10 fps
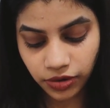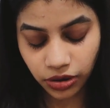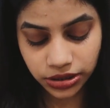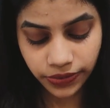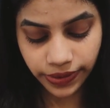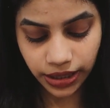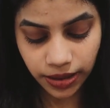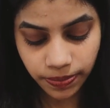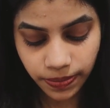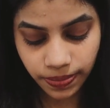all the way
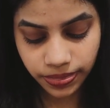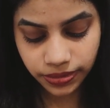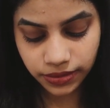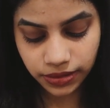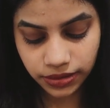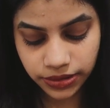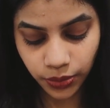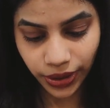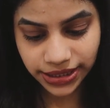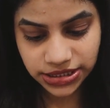up, the
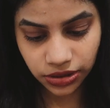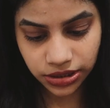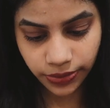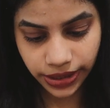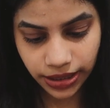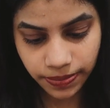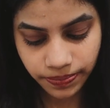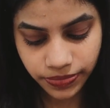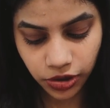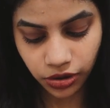whites all the way up,
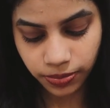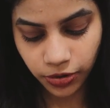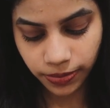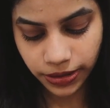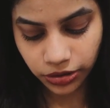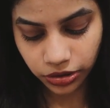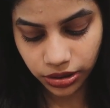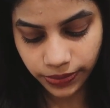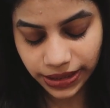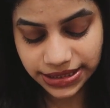or probably not
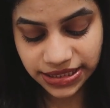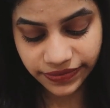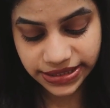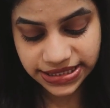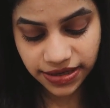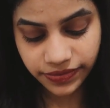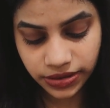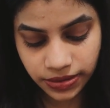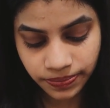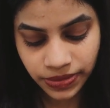all the way, like
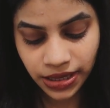77,